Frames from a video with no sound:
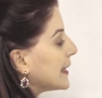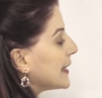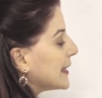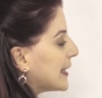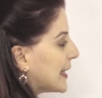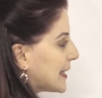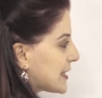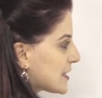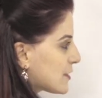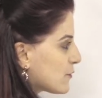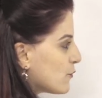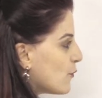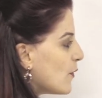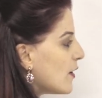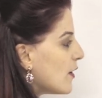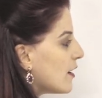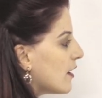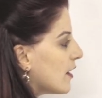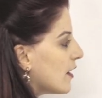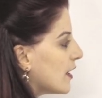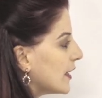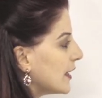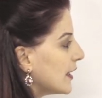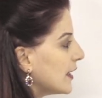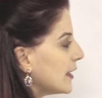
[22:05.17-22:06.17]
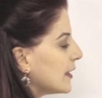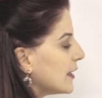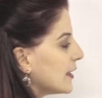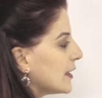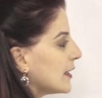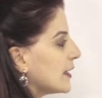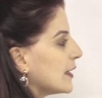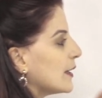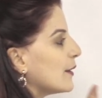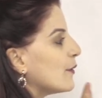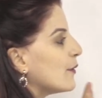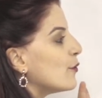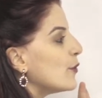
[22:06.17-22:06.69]
That's why
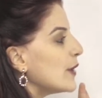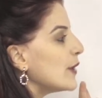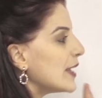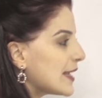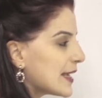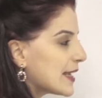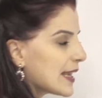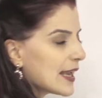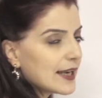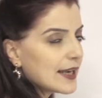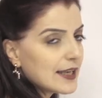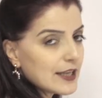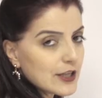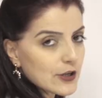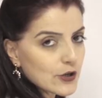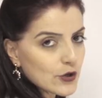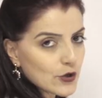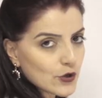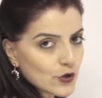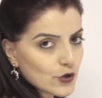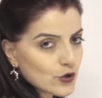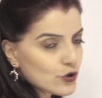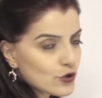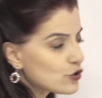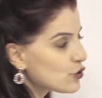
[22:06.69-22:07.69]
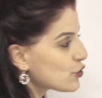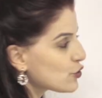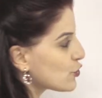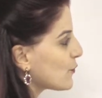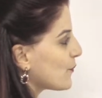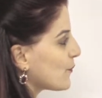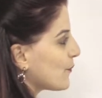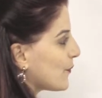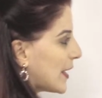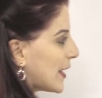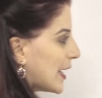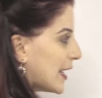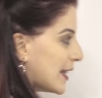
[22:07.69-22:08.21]
we can use
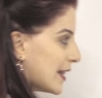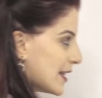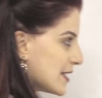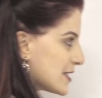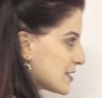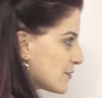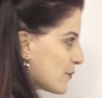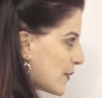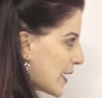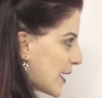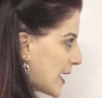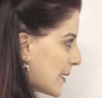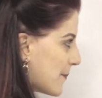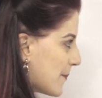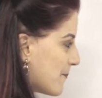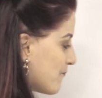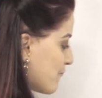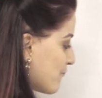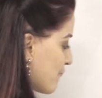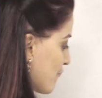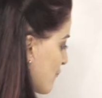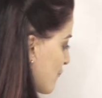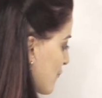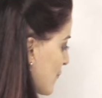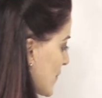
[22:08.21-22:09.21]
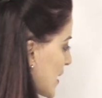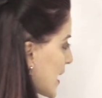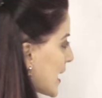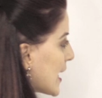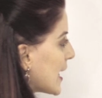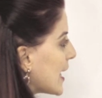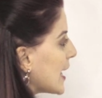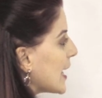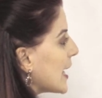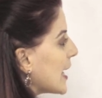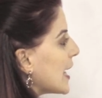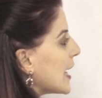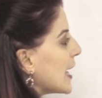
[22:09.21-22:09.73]
in this way.
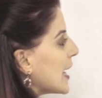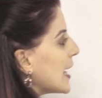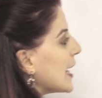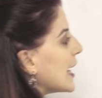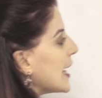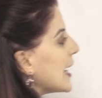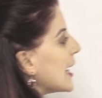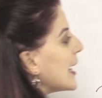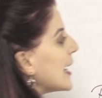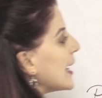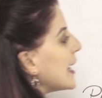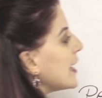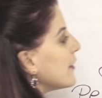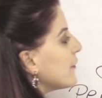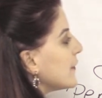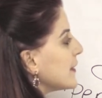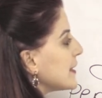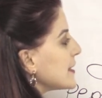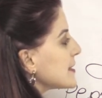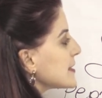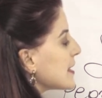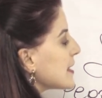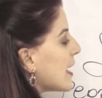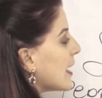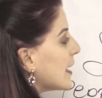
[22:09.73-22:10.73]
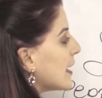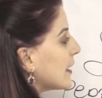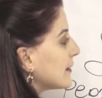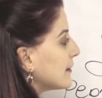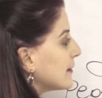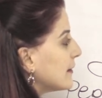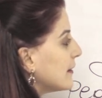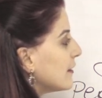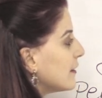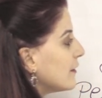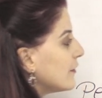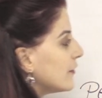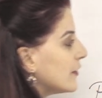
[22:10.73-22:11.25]
If it is
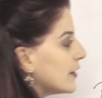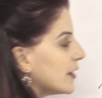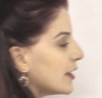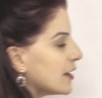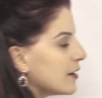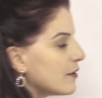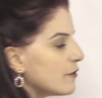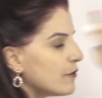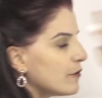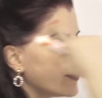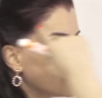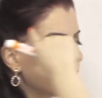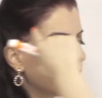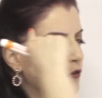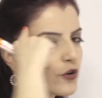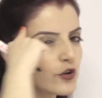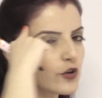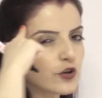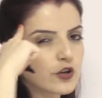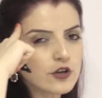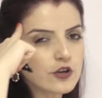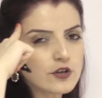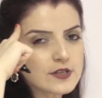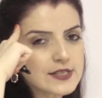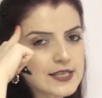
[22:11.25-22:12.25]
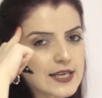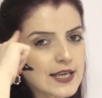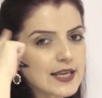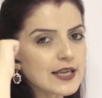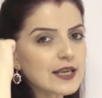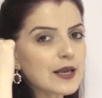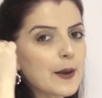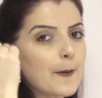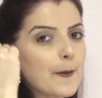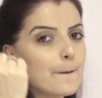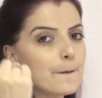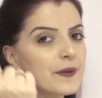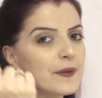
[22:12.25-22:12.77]
active, we were using
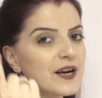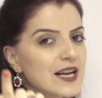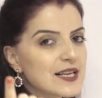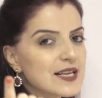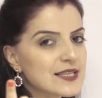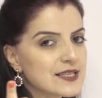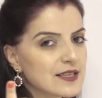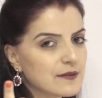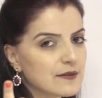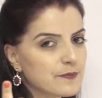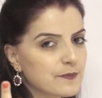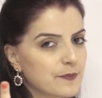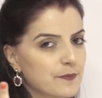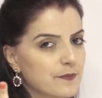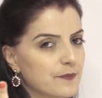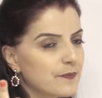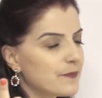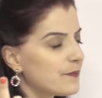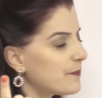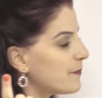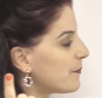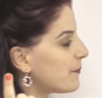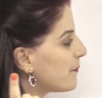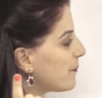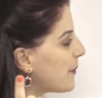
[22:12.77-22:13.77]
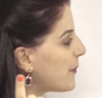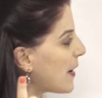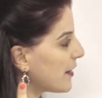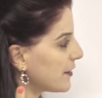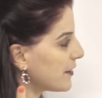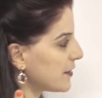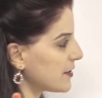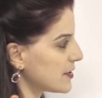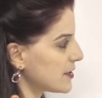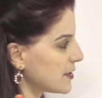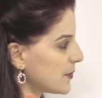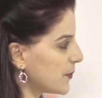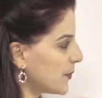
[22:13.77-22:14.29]
present
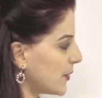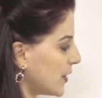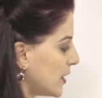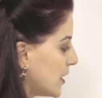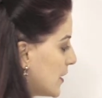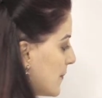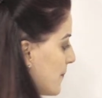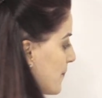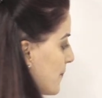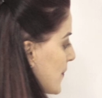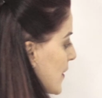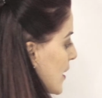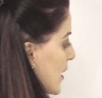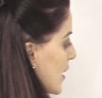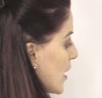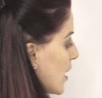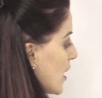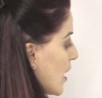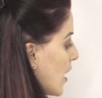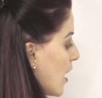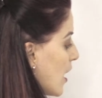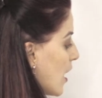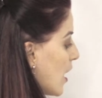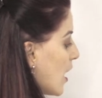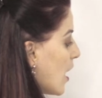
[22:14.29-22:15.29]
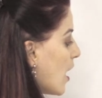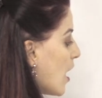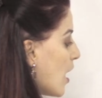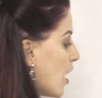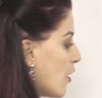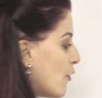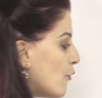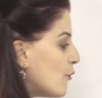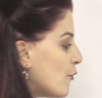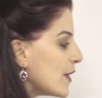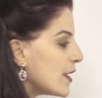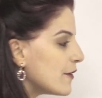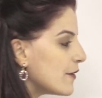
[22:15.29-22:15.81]
participle.
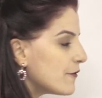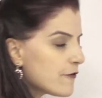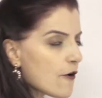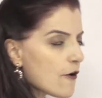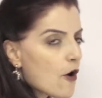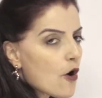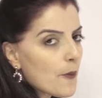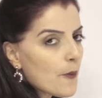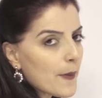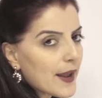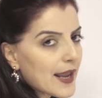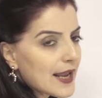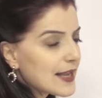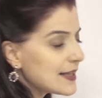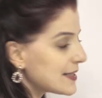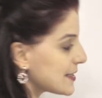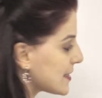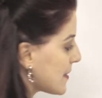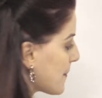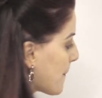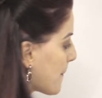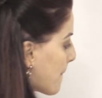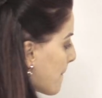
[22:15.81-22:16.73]
How we form it?